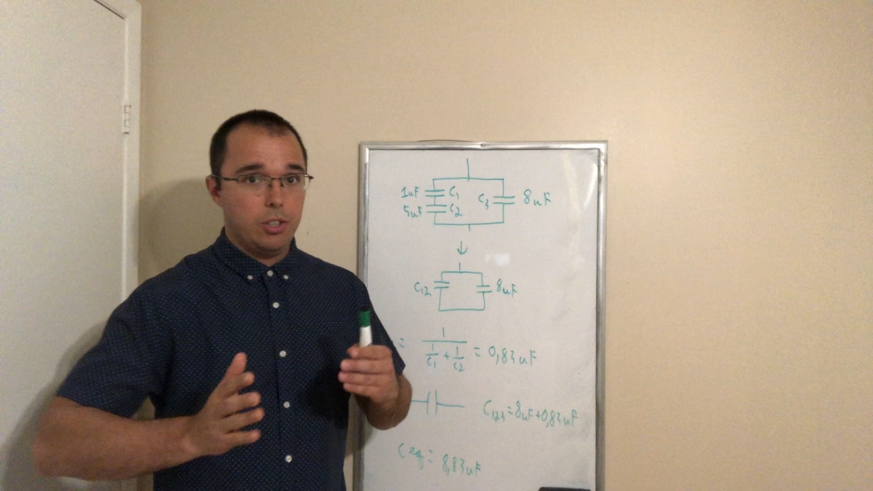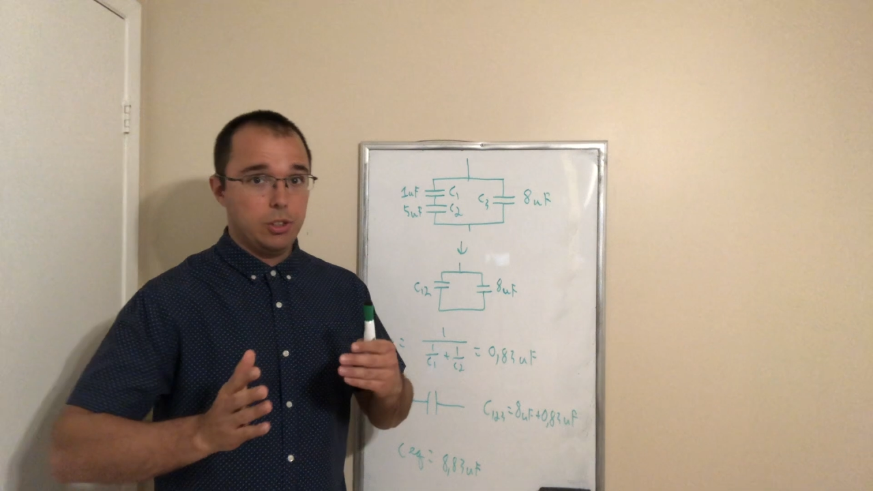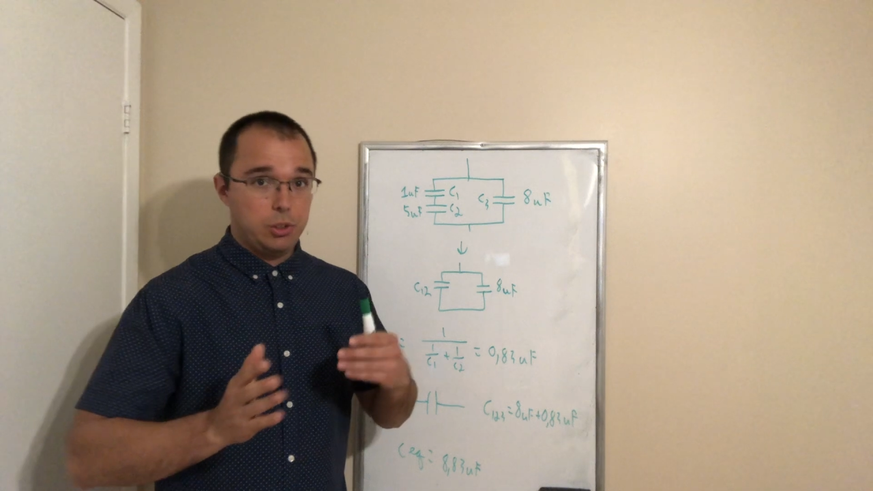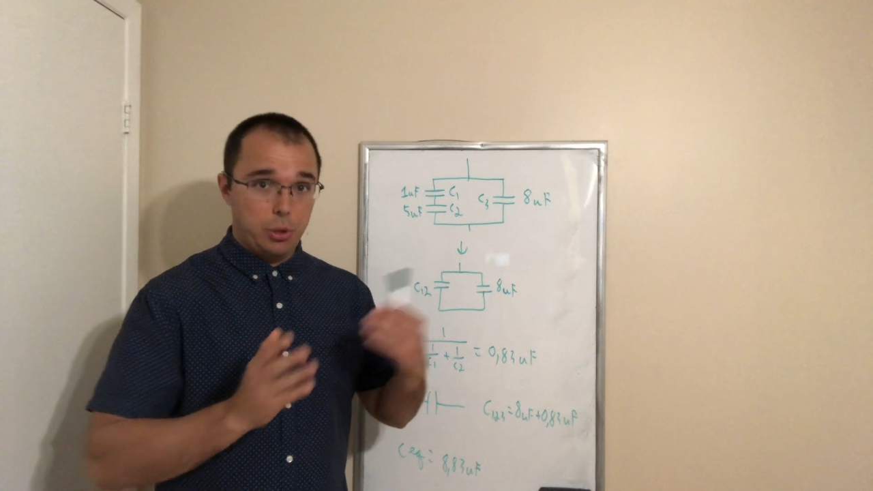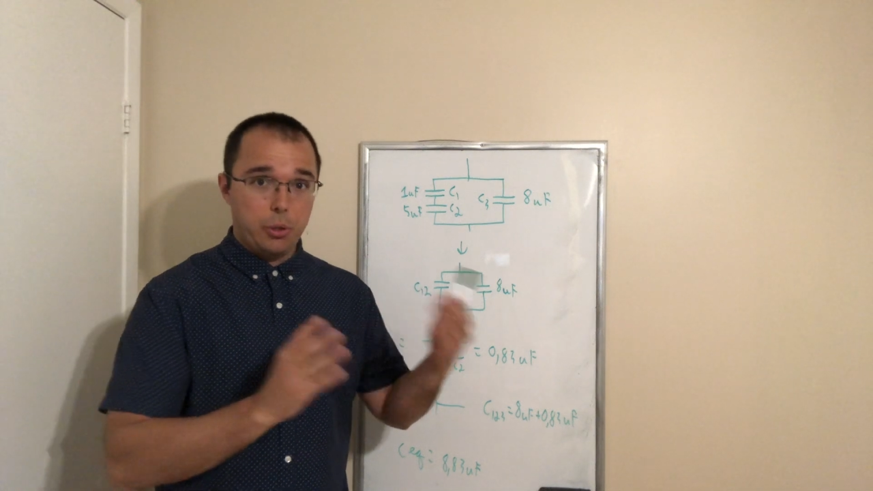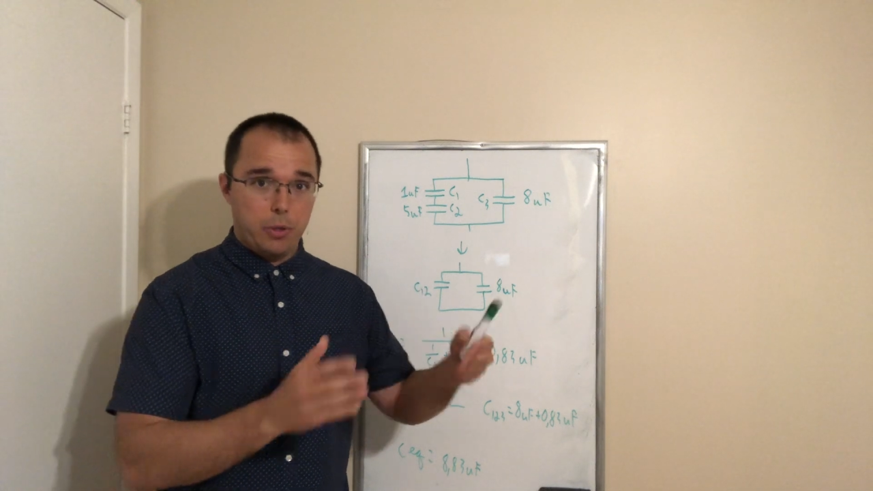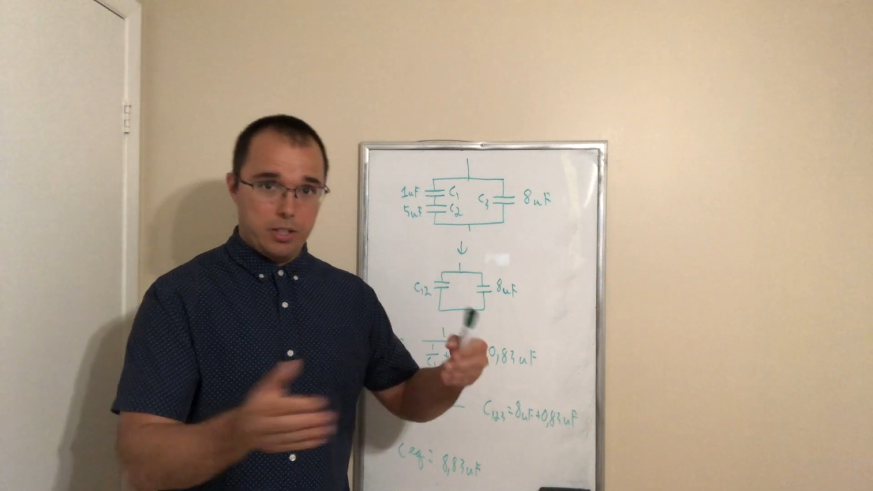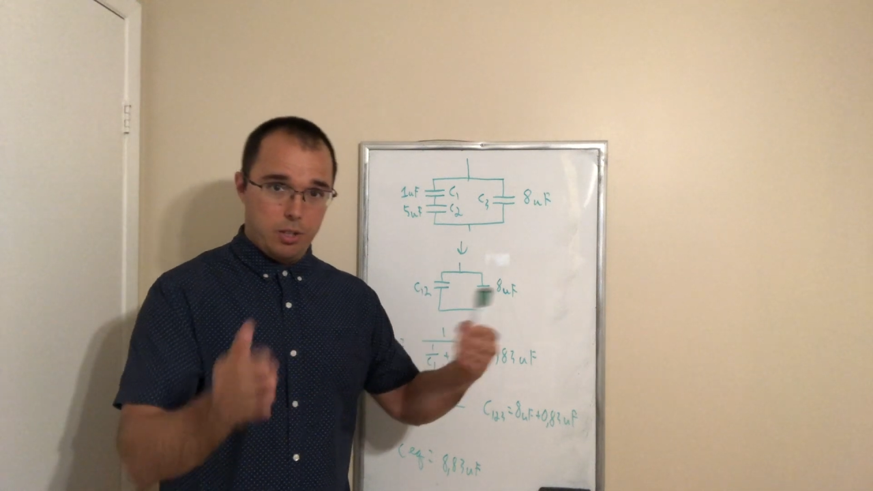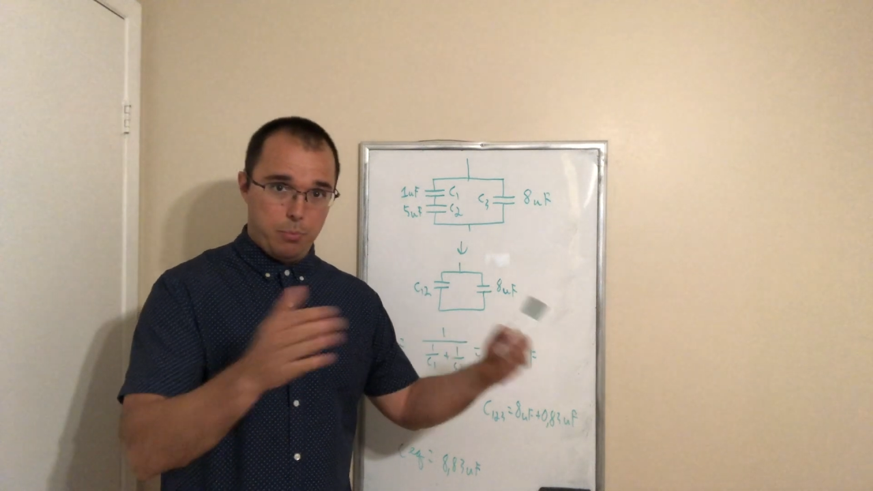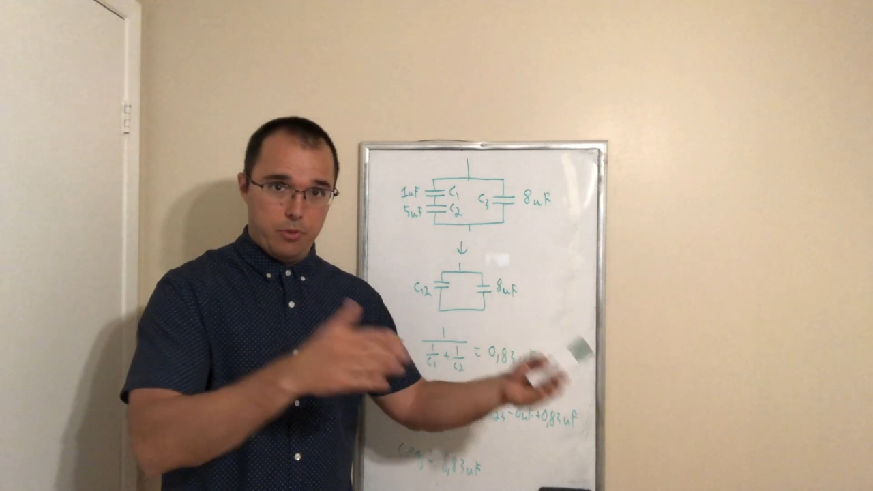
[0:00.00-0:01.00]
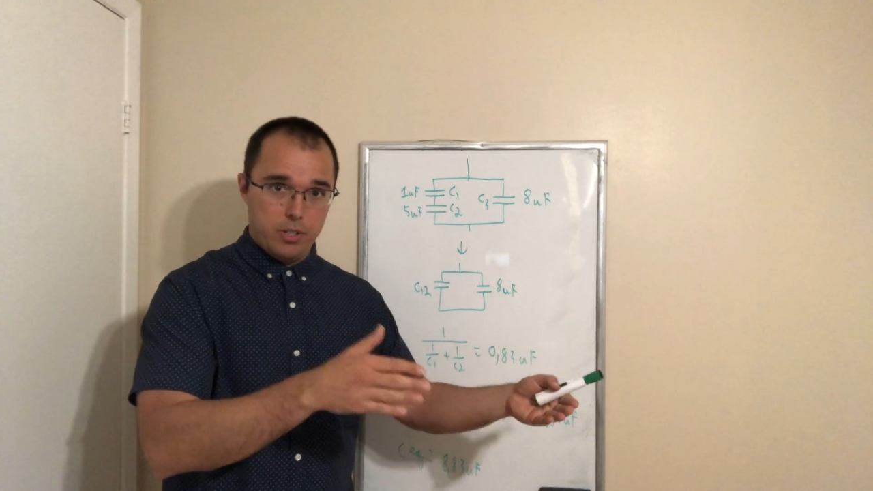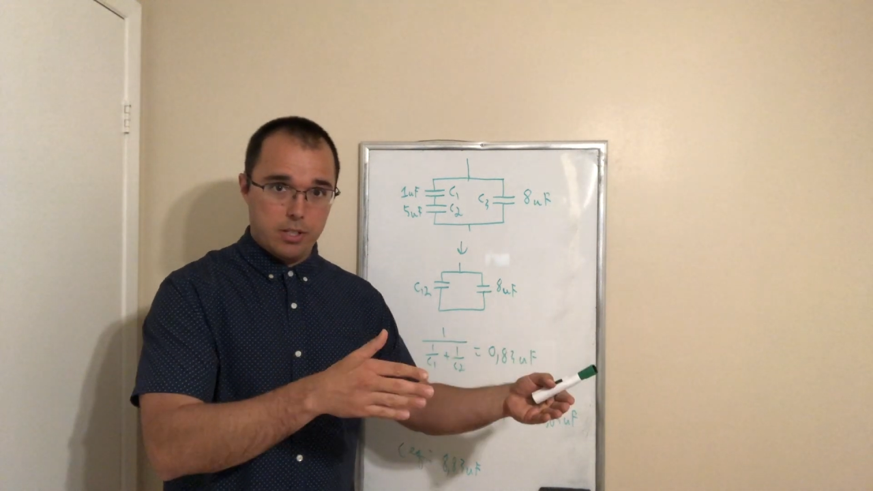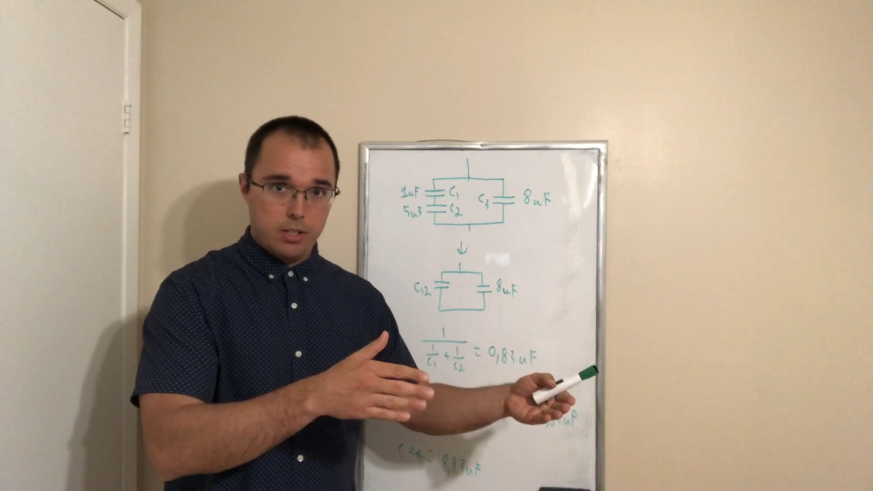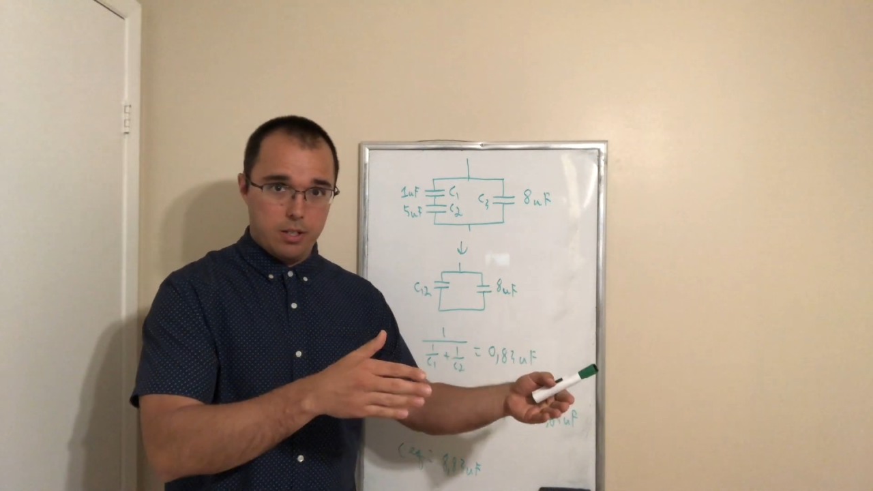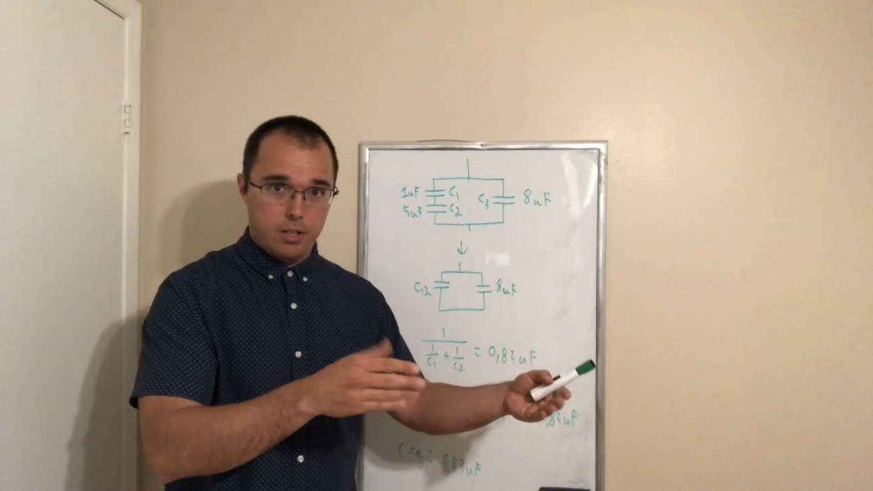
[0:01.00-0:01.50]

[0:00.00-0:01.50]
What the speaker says: circuit in the previous